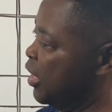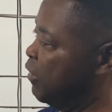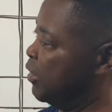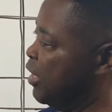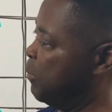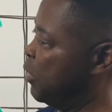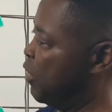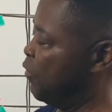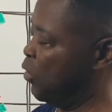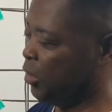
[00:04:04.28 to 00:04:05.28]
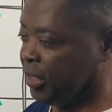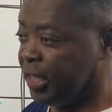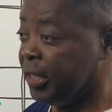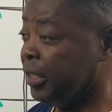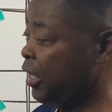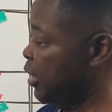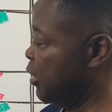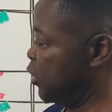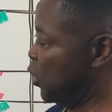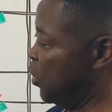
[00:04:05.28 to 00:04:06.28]
of State Board of Nursing.
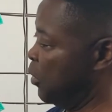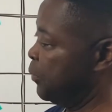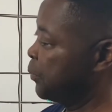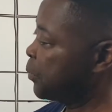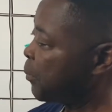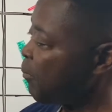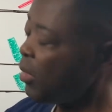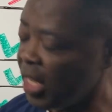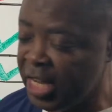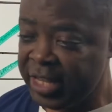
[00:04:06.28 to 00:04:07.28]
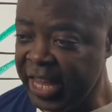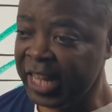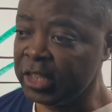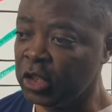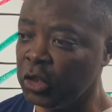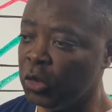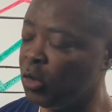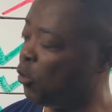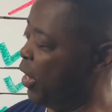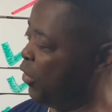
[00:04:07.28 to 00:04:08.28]
So it tells you
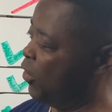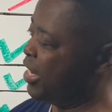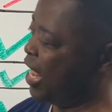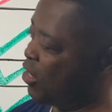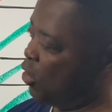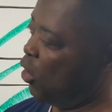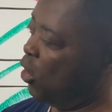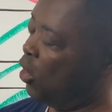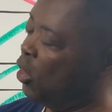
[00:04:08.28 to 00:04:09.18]
whether or not your